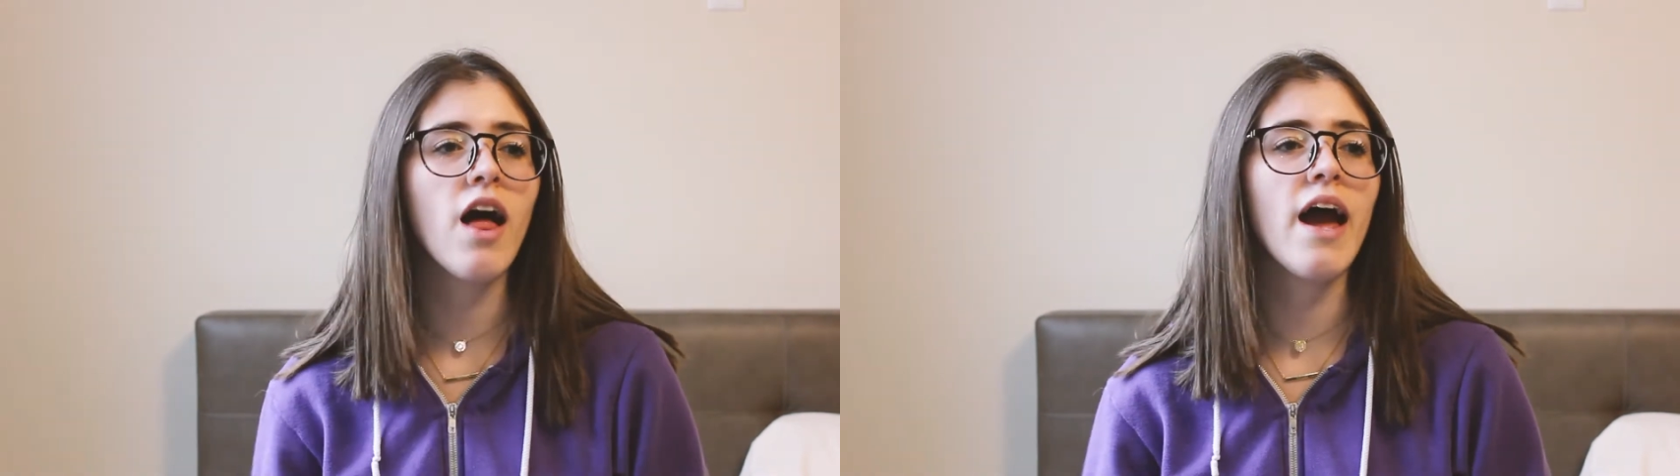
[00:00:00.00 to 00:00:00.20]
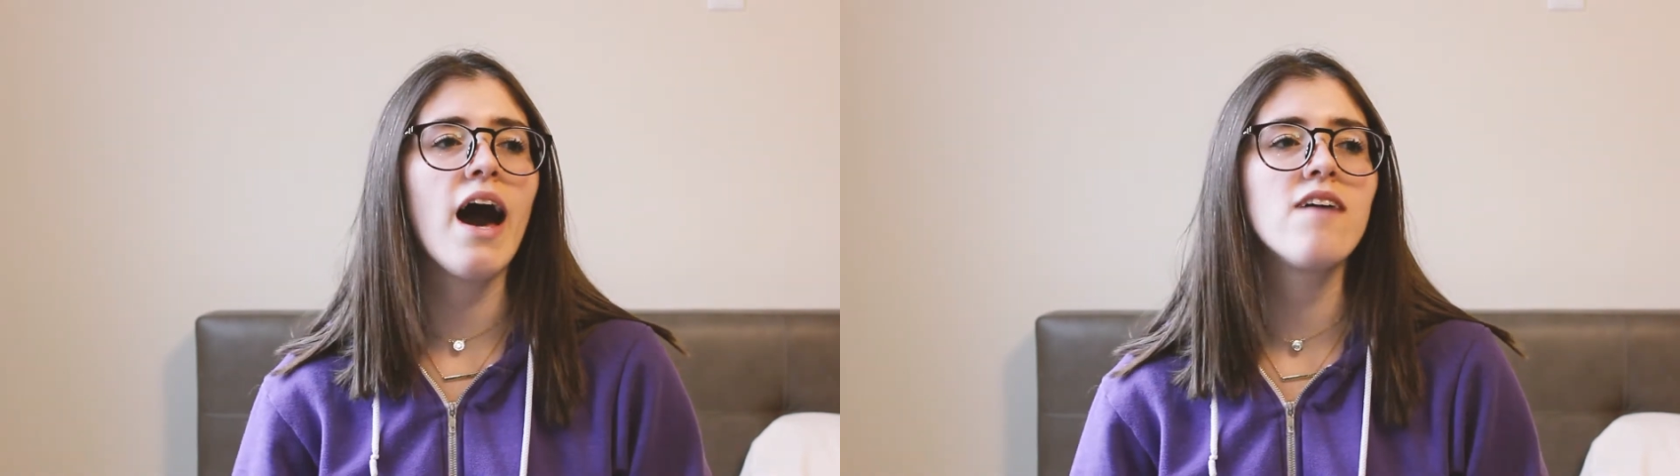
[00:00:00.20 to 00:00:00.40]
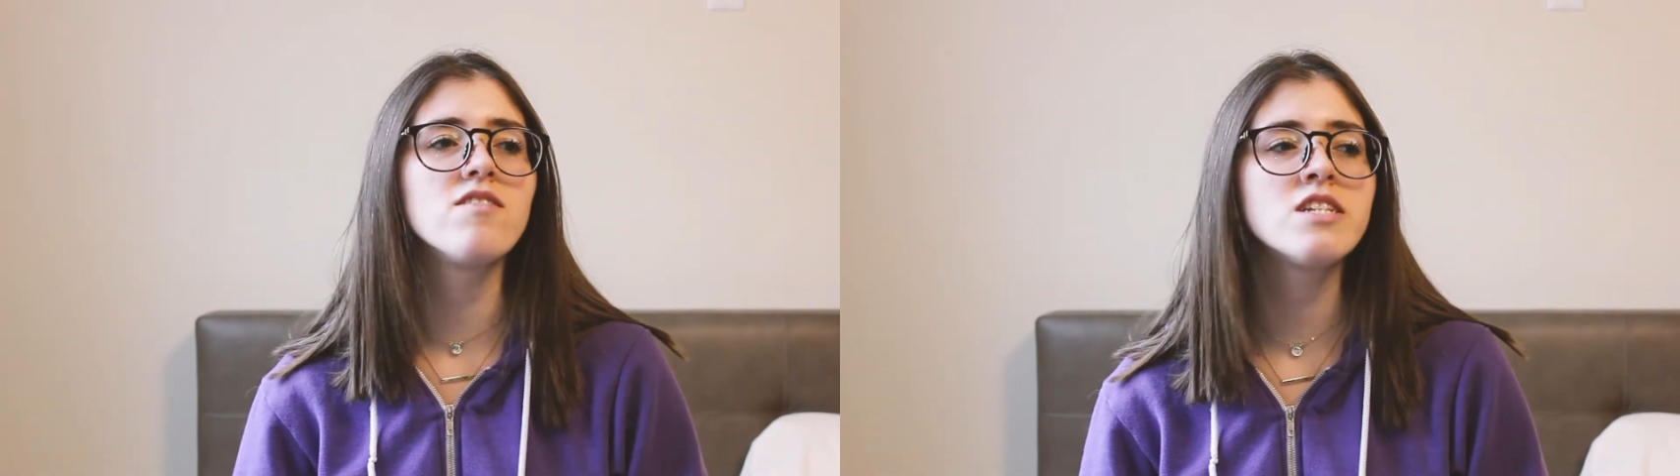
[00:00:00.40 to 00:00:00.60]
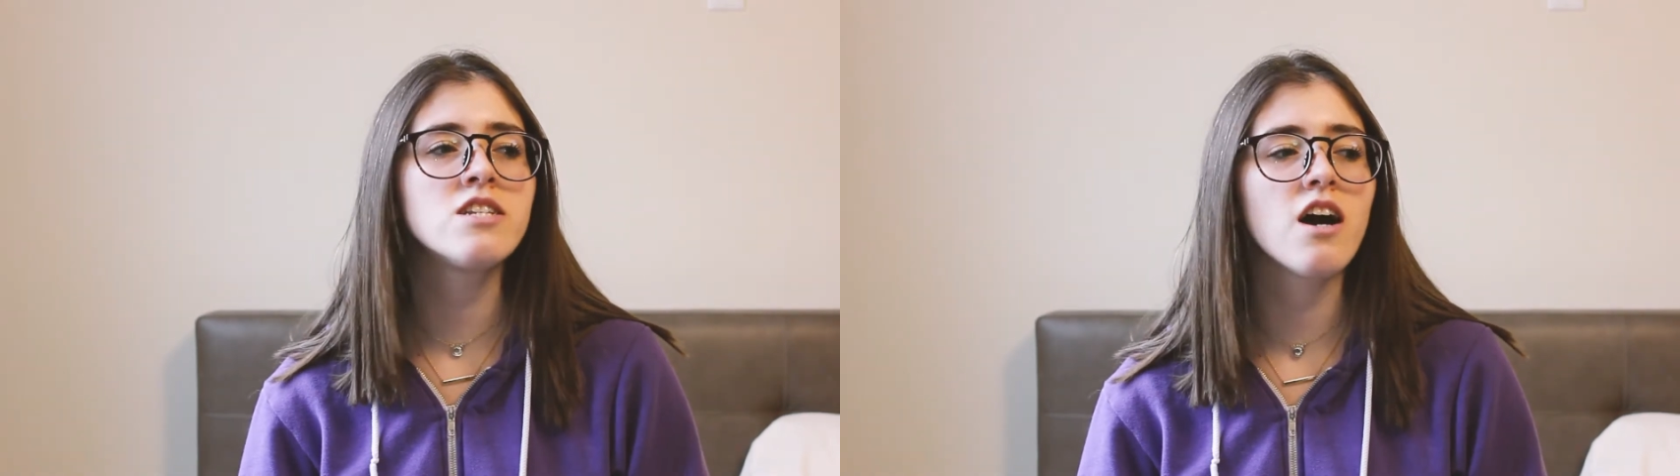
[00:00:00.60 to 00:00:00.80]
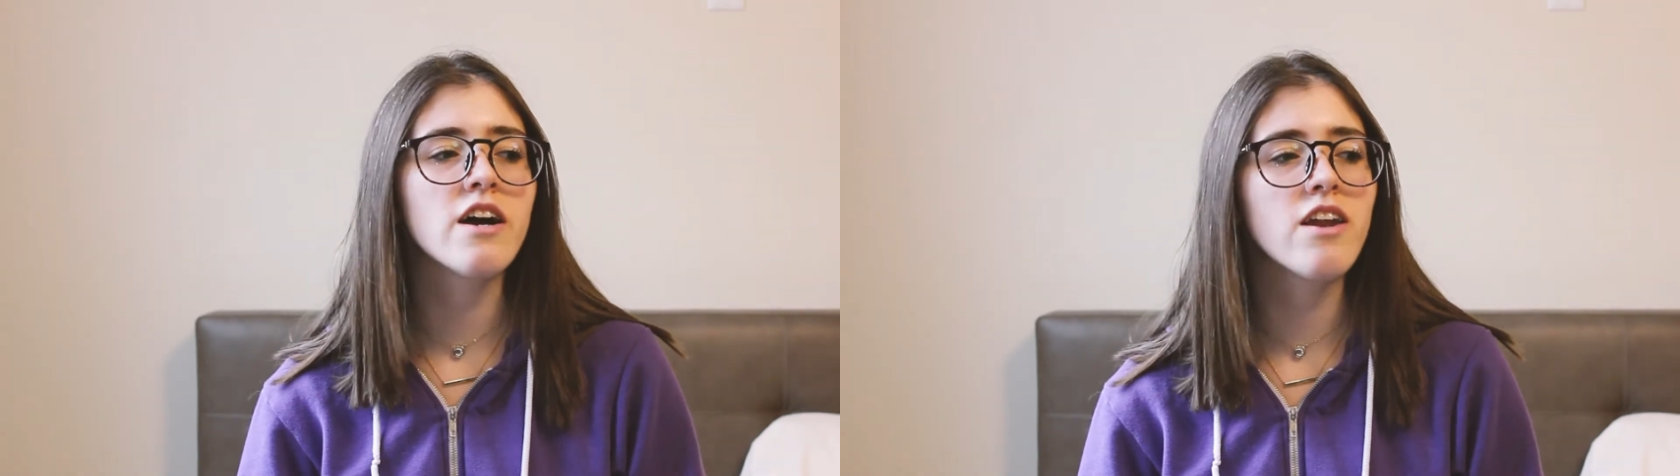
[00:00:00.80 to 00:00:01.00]
I haven't
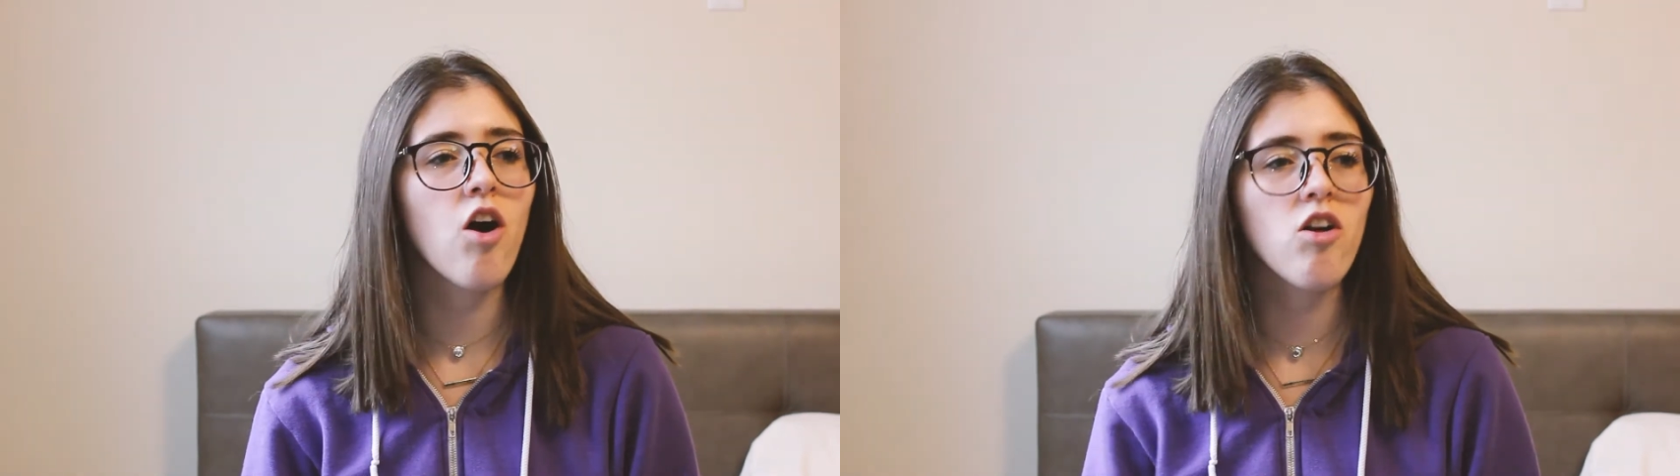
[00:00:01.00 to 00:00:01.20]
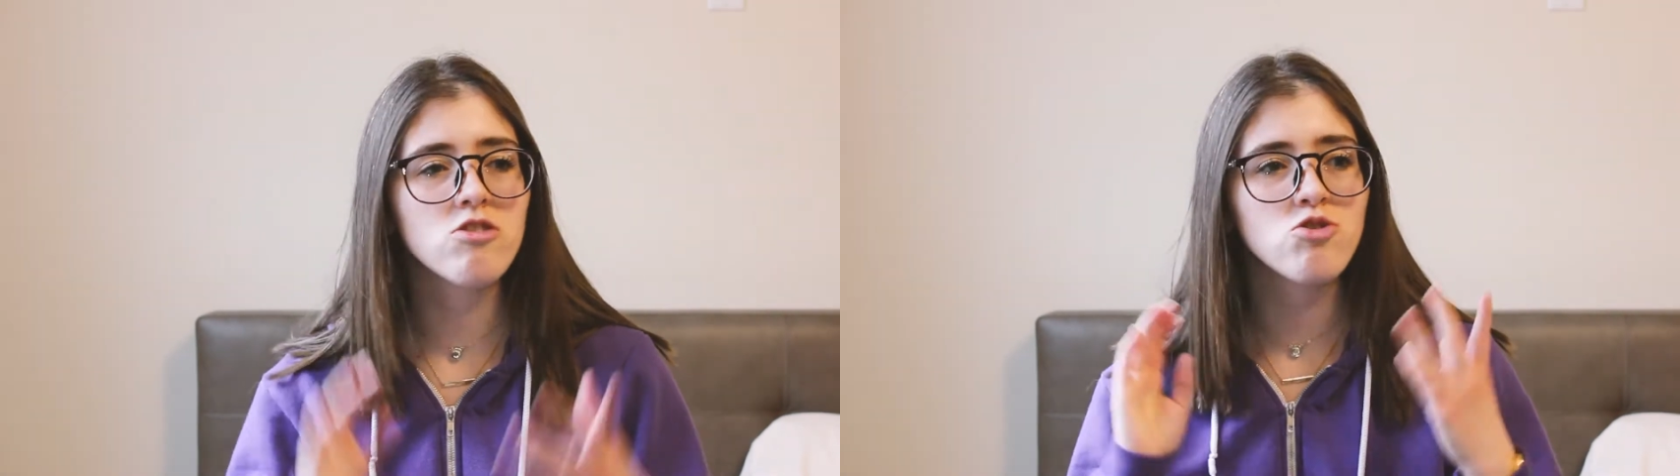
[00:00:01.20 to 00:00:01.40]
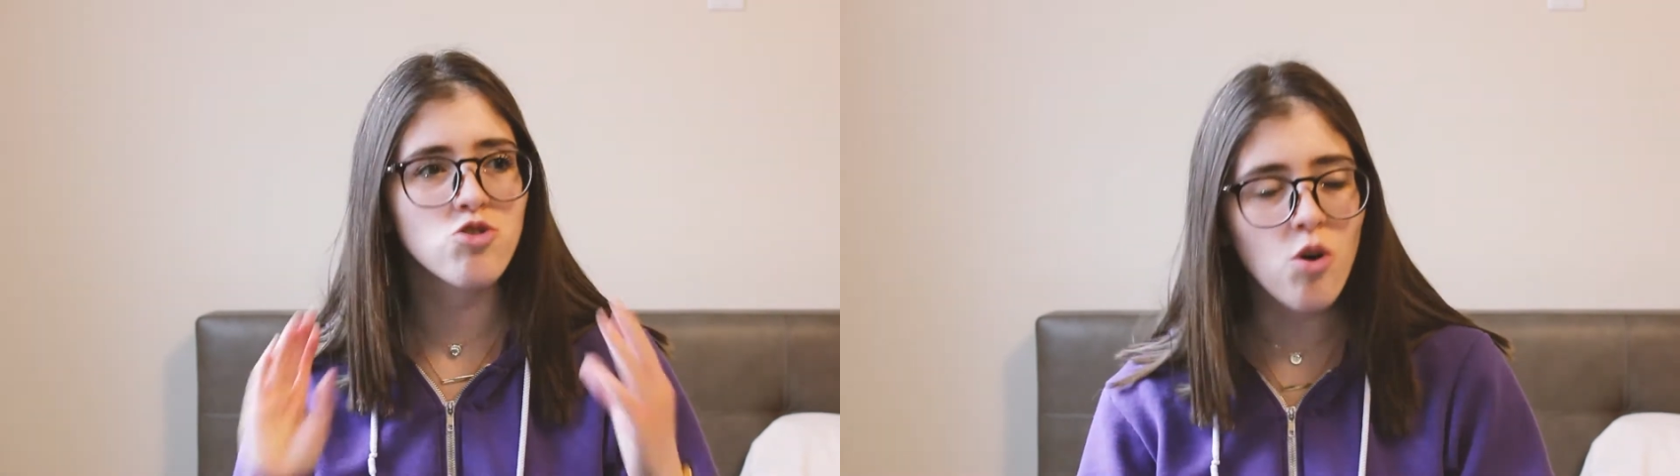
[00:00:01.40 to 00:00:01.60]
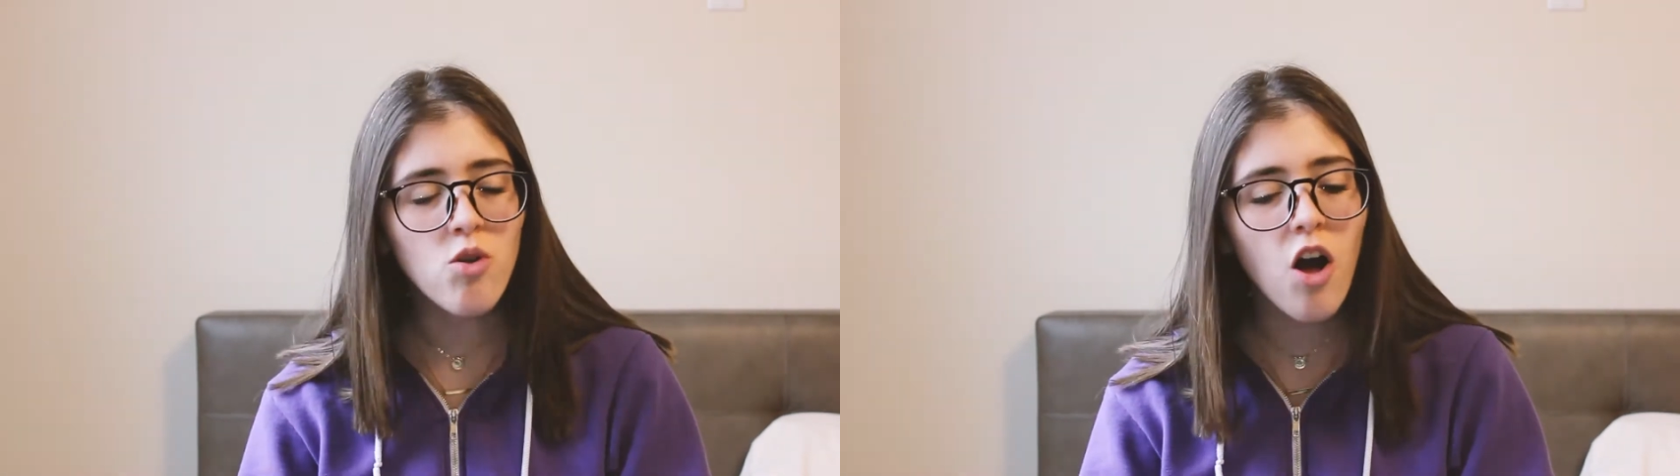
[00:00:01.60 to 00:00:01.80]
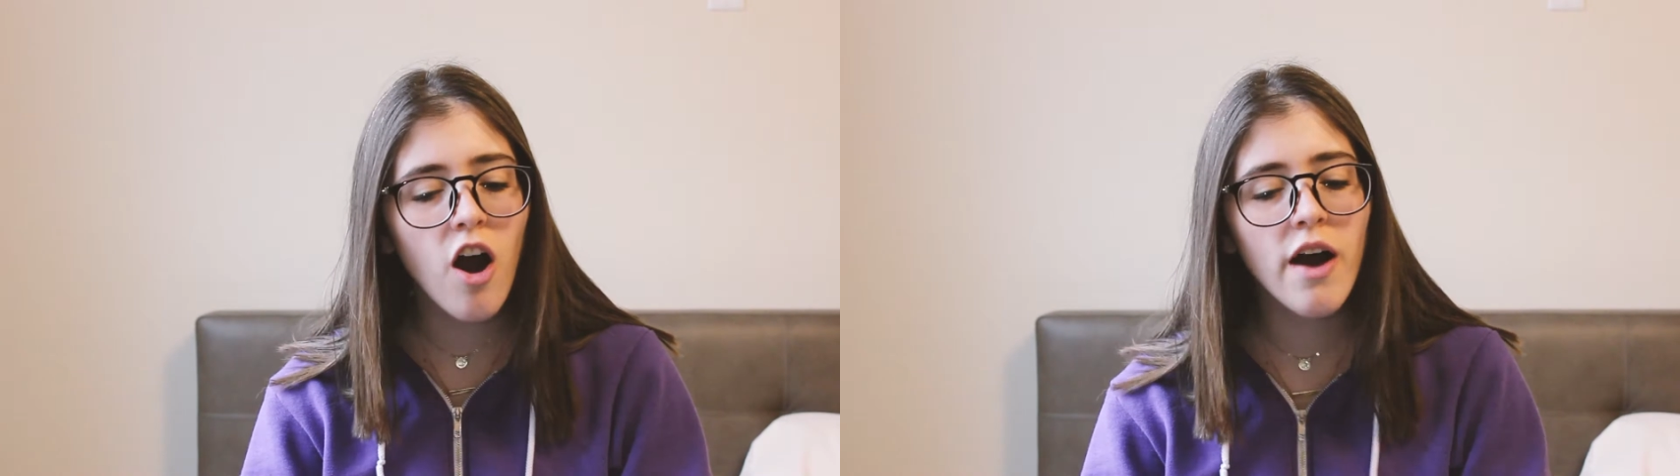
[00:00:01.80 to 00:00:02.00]
done a haul in so
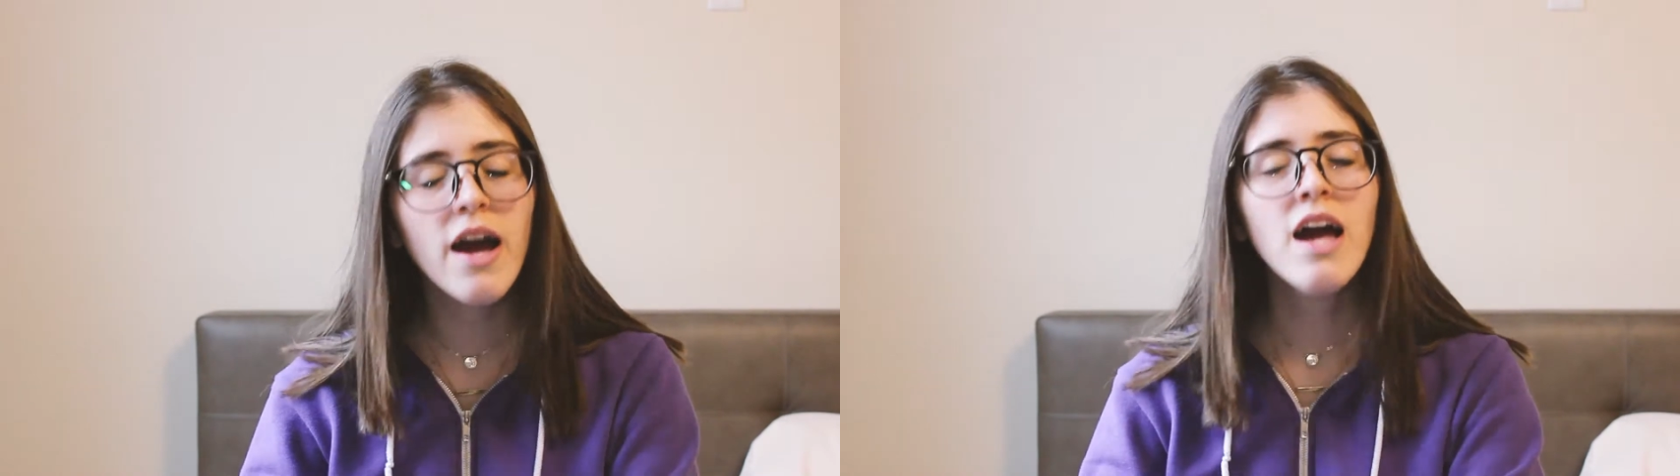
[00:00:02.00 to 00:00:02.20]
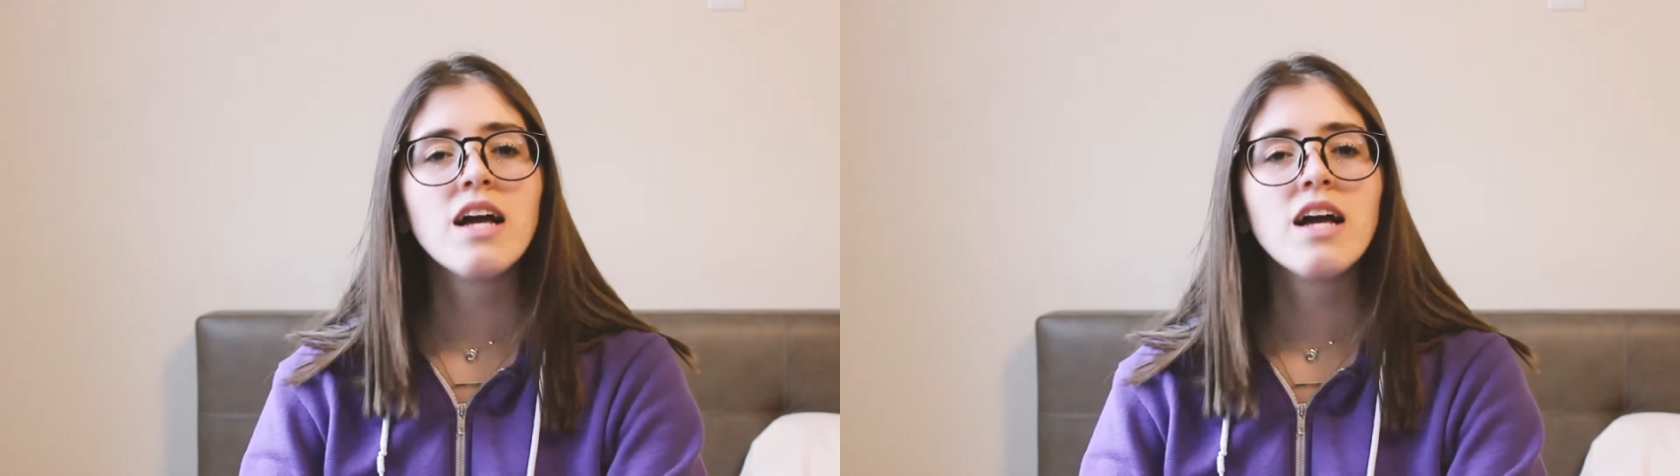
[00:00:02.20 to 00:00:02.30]
long